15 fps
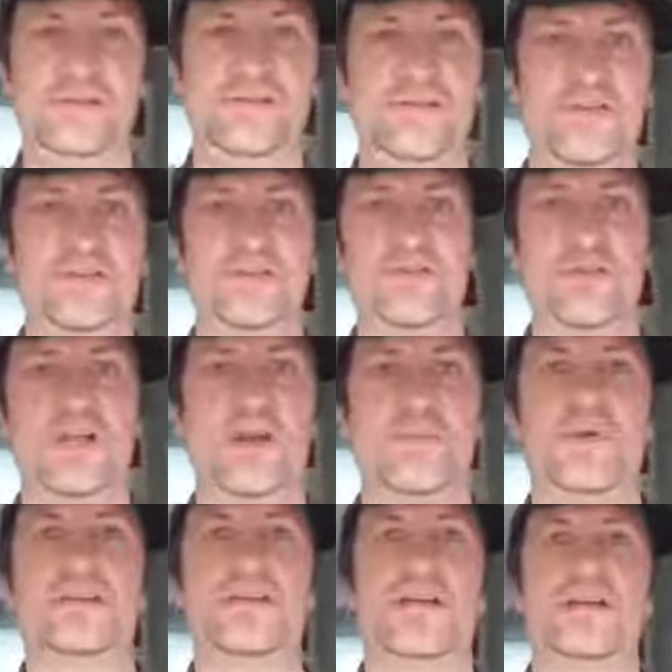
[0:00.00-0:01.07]
first of all, let
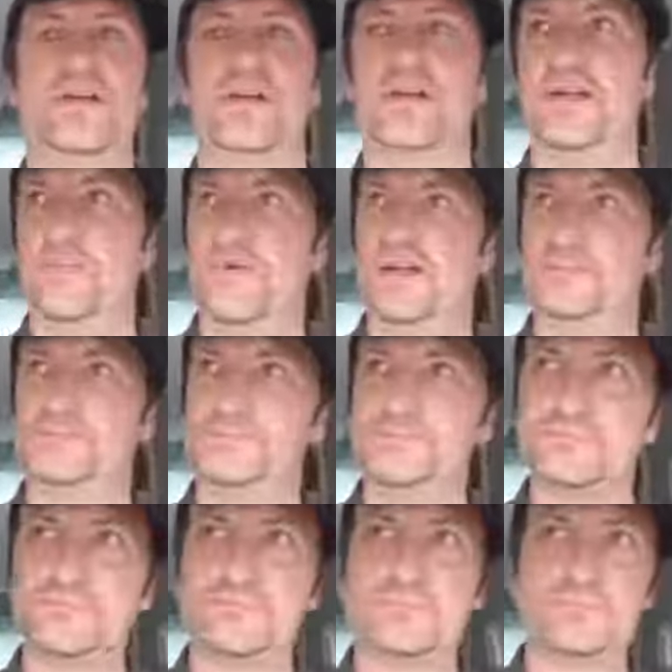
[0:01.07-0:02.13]
me tell you a little bit
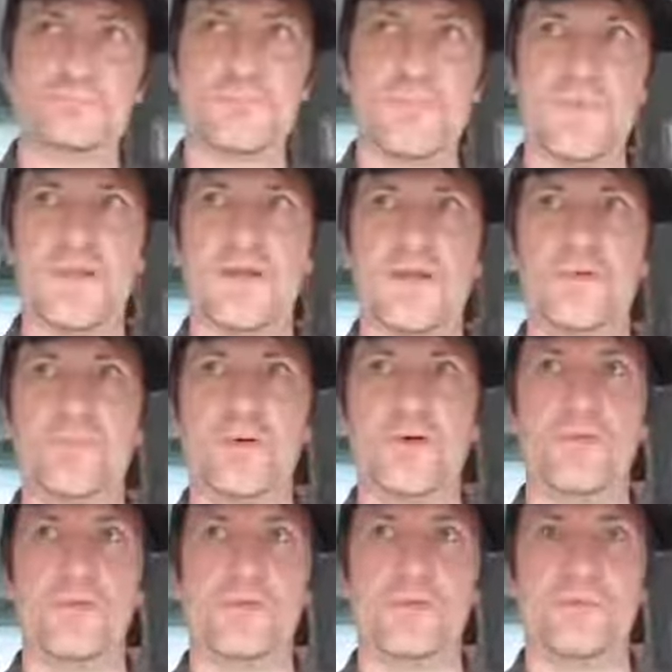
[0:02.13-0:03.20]

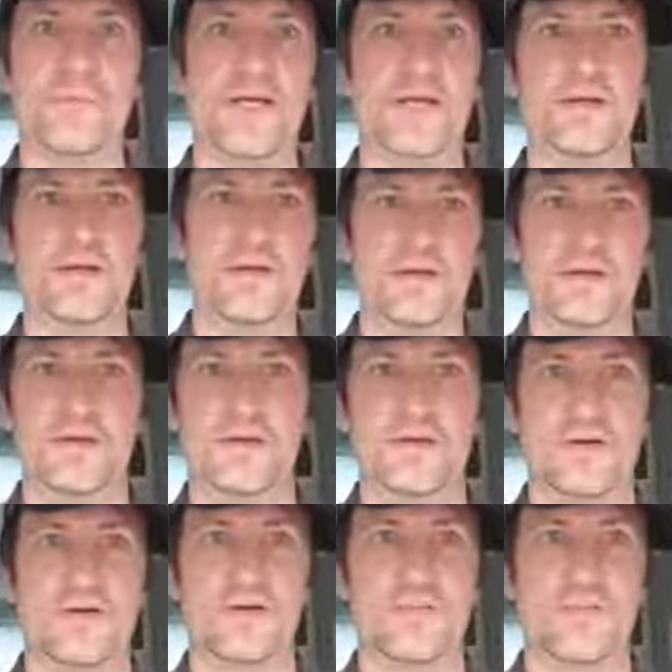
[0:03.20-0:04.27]
about me.
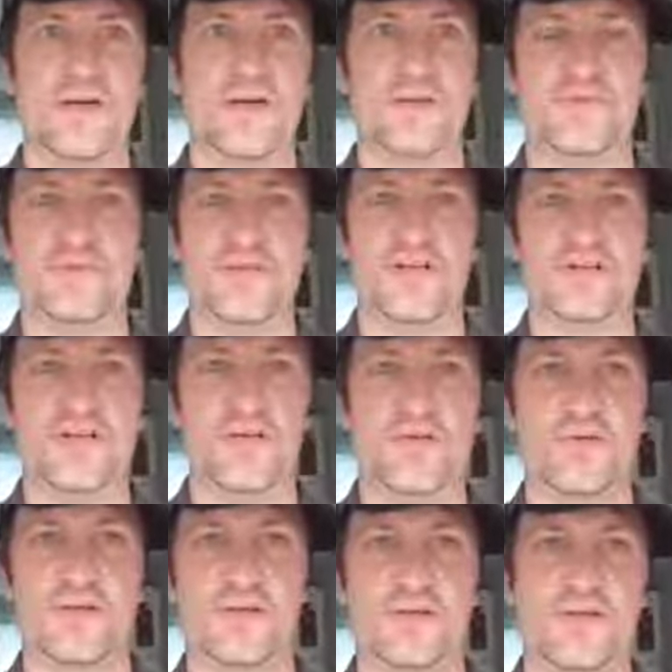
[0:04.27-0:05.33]
My name's Jay
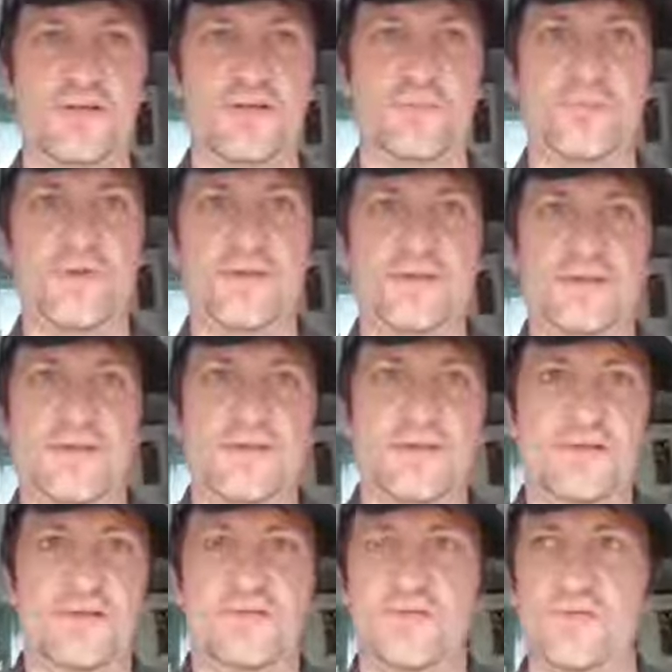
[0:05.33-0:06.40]
Arnott, and I'm based in
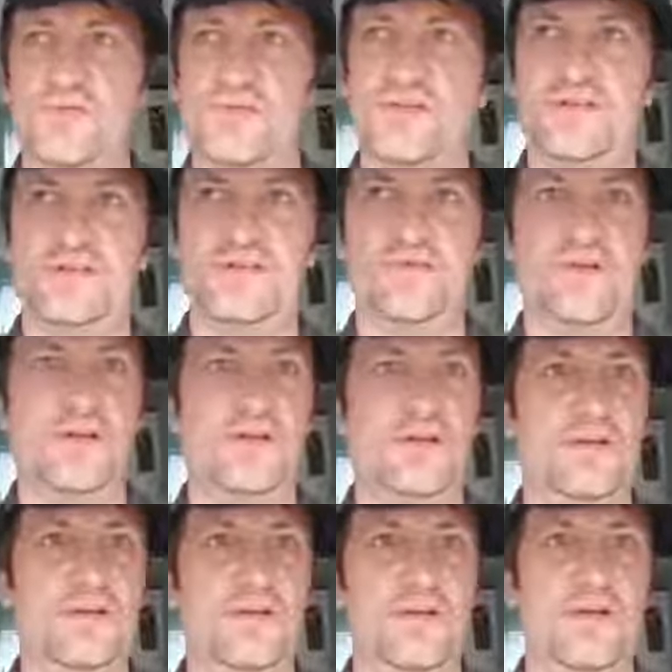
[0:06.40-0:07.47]
the northeast of
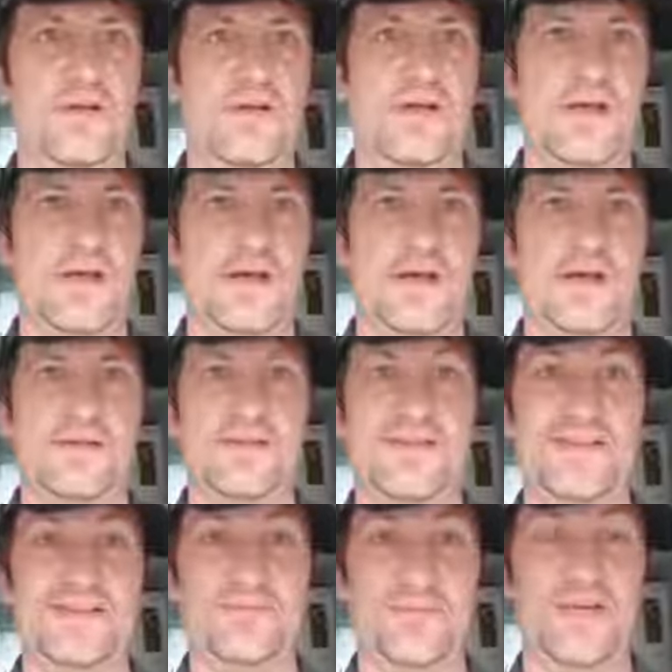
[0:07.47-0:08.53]
England, and
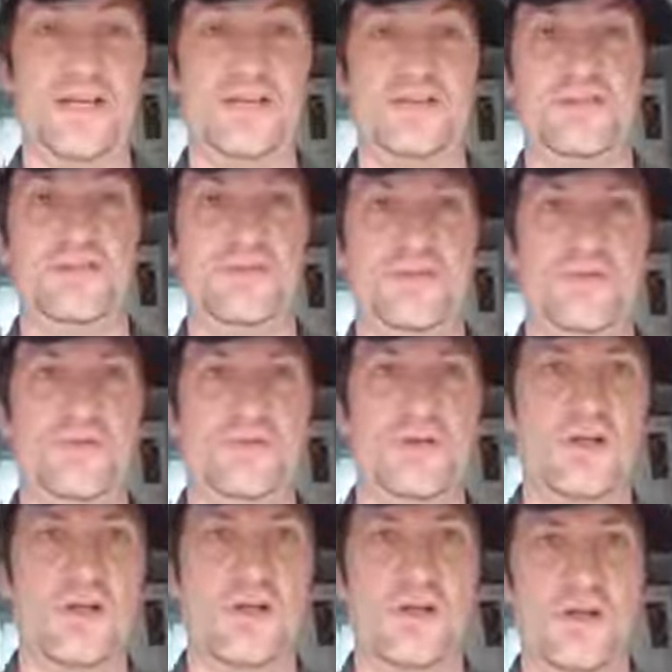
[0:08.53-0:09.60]
this page is called
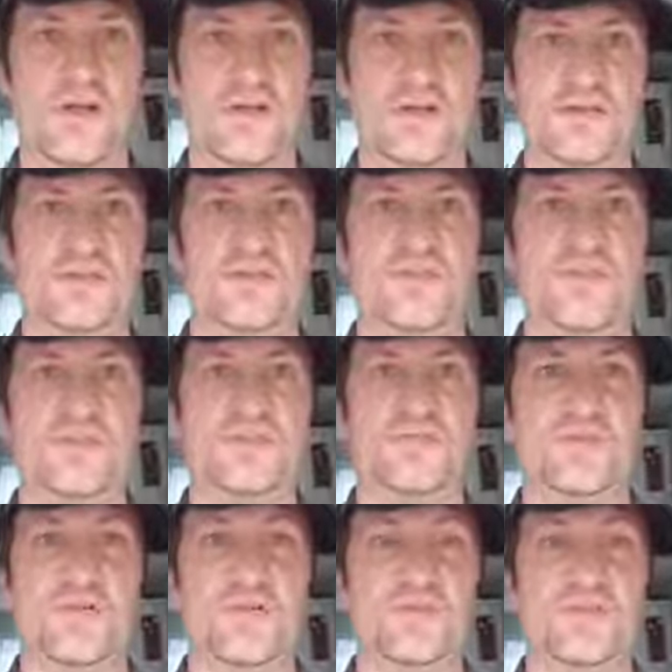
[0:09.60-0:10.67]

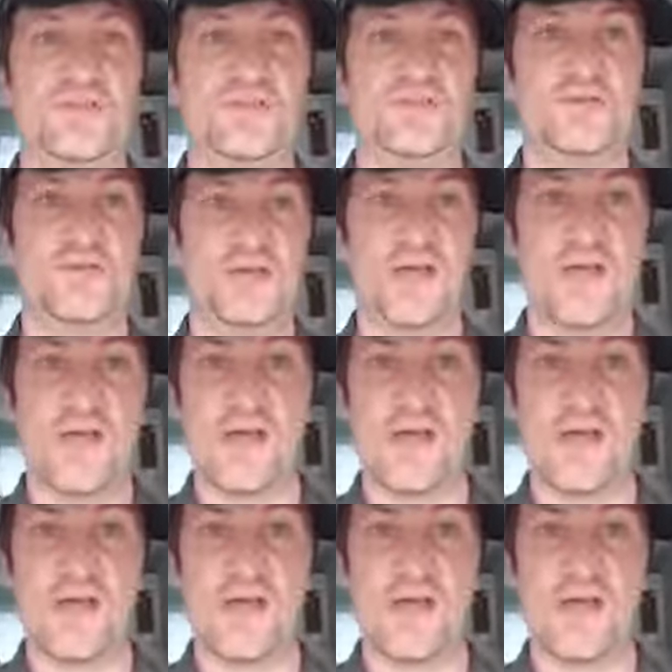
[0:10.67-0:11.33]
Subversive Coaching. So